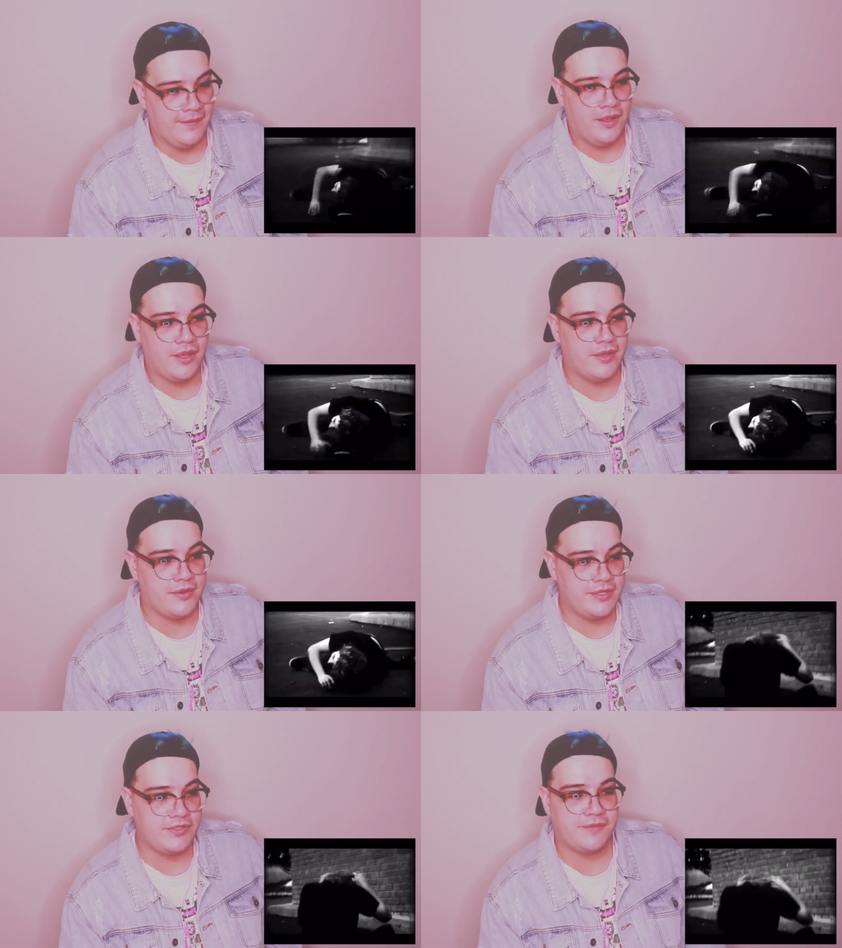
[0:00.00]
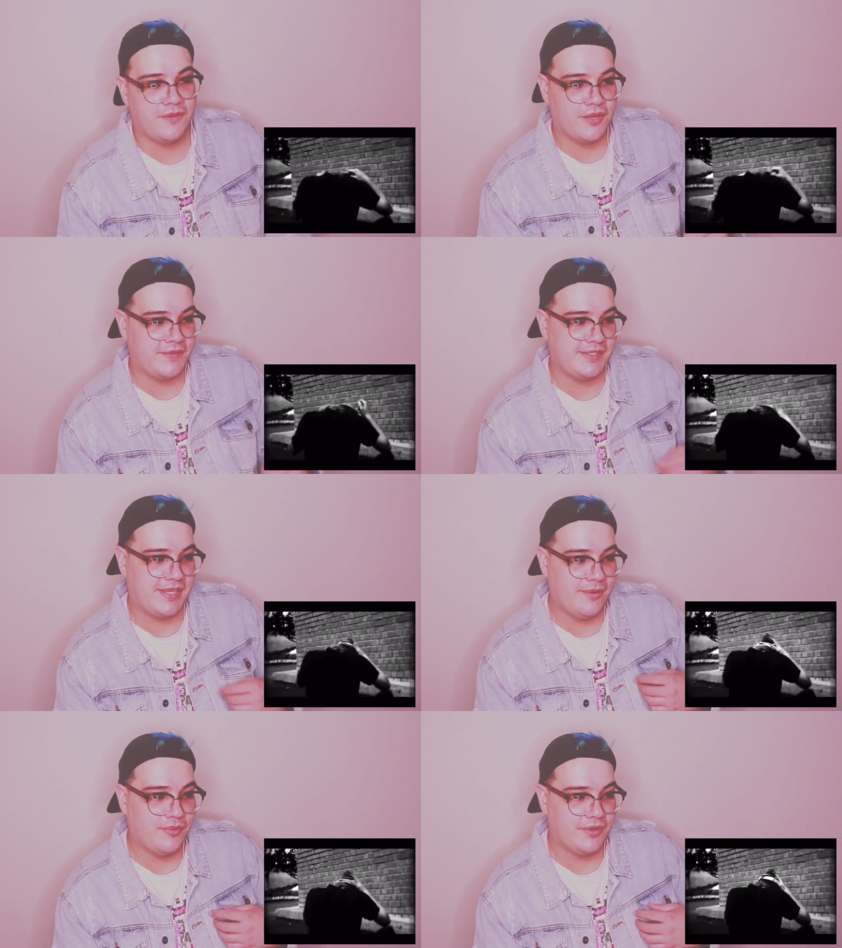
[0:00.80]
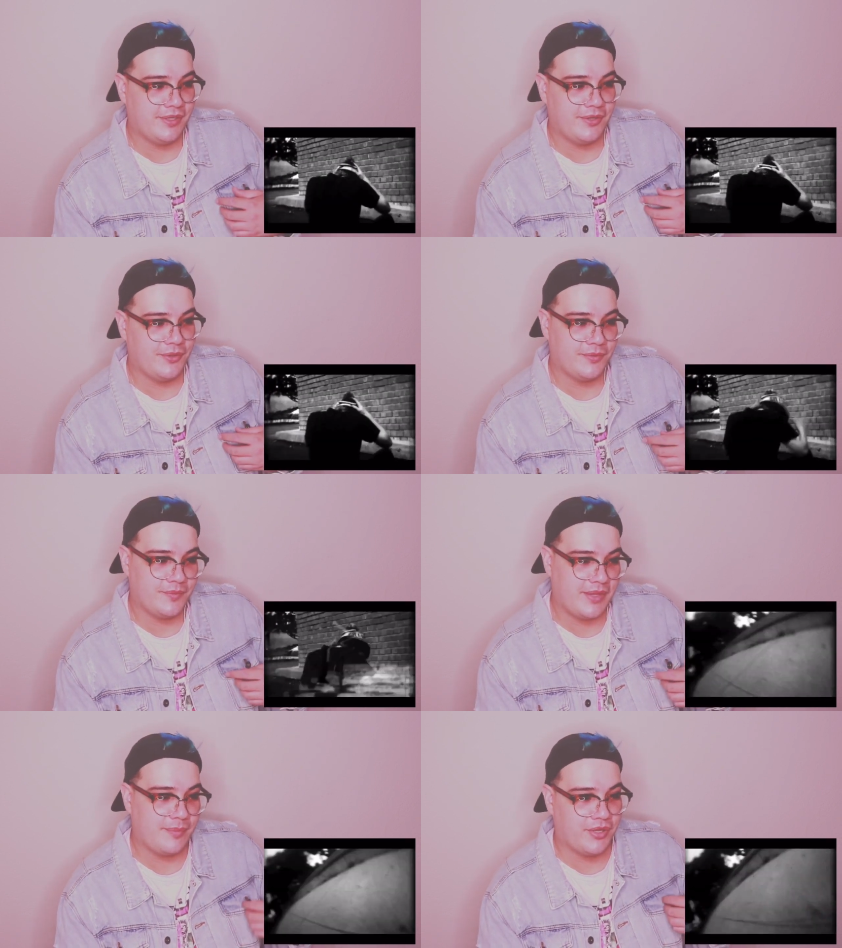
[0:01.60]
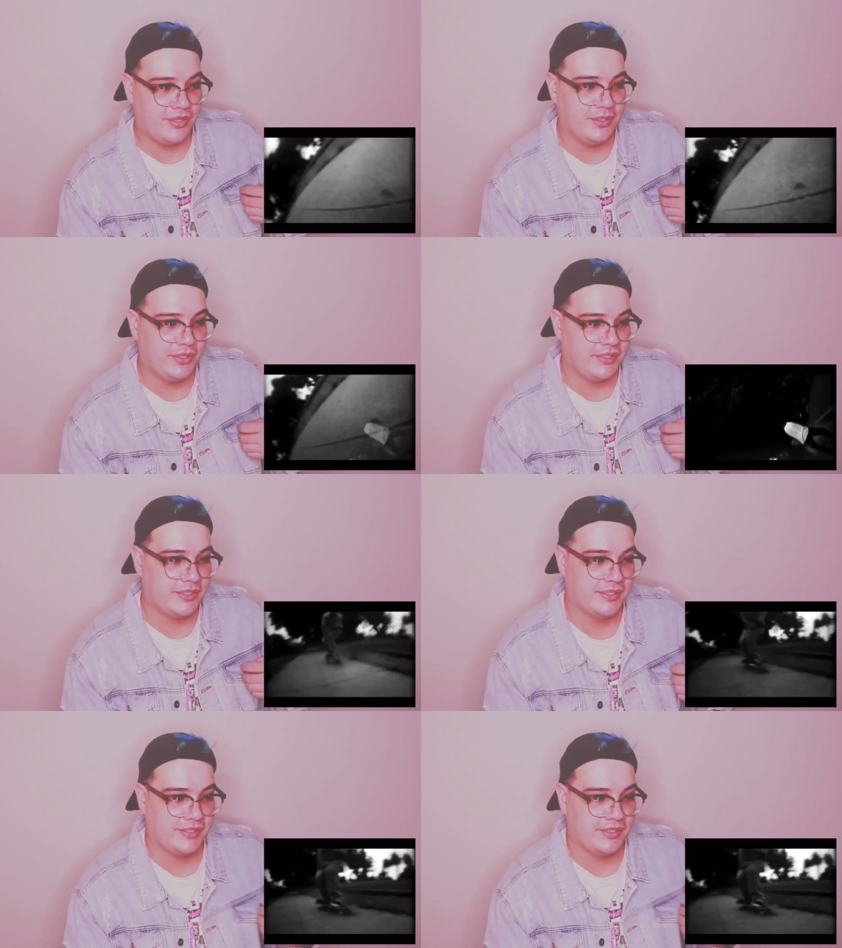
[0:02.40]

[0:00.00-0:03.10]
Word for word: Oh, he just fell off the skateboard. Oh, that probably hurt.